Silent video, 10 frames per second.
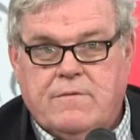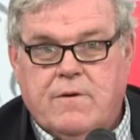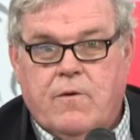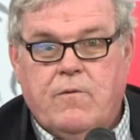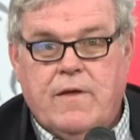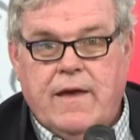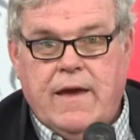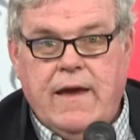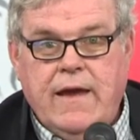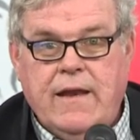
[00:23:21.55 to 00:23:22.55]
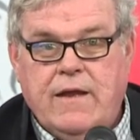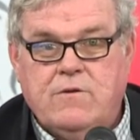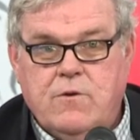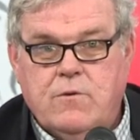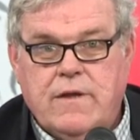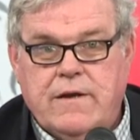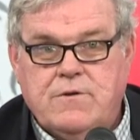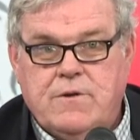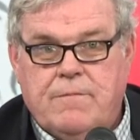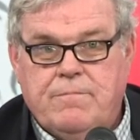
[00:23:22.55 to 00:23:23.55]
So he needs new
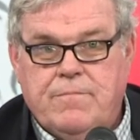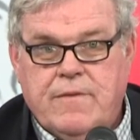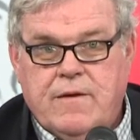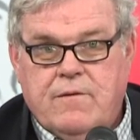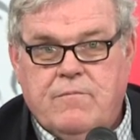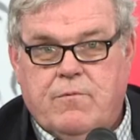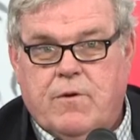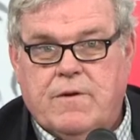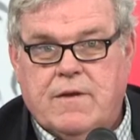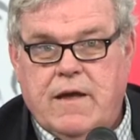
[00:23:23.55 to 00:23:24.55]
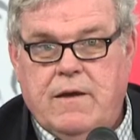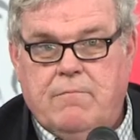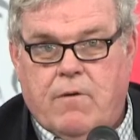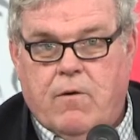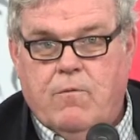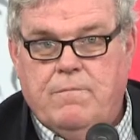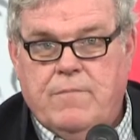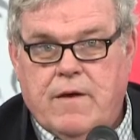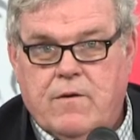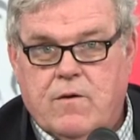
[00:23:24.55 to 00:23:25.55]
leadership for Team Moe
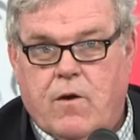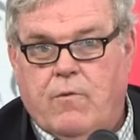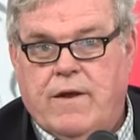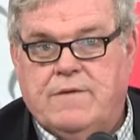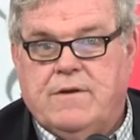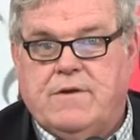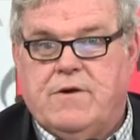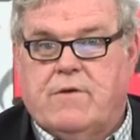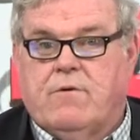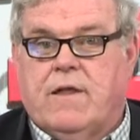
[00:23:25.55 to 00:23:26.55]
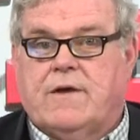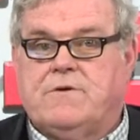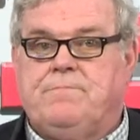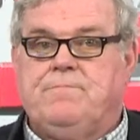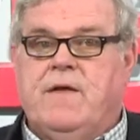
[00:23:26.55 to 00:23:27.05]
going into the general election.